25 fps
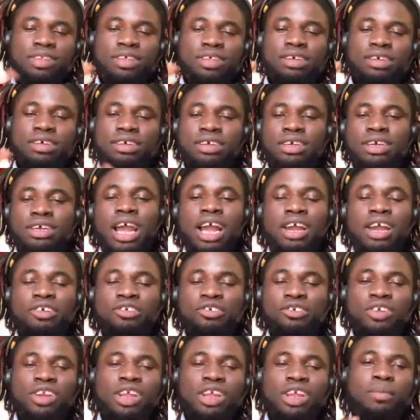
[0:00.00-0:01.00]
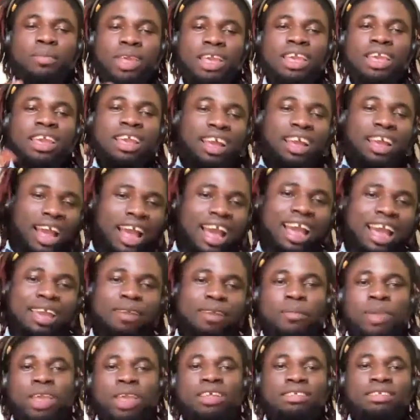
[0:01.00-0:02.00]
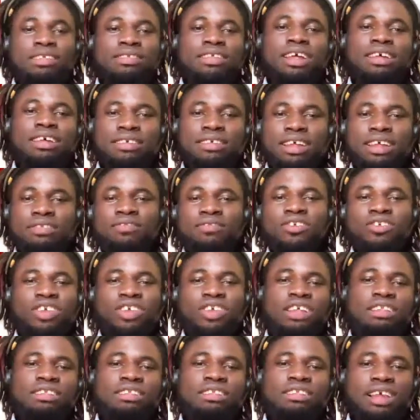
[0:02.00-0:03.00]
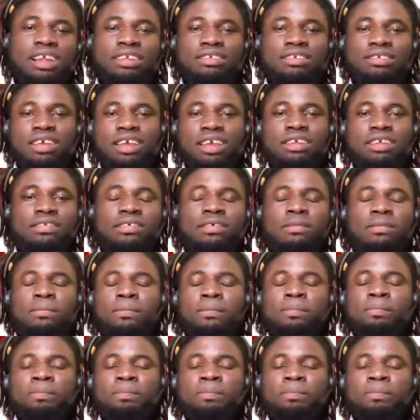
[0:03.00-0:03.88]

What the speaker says: the acronym AI means, as artificial intelligence.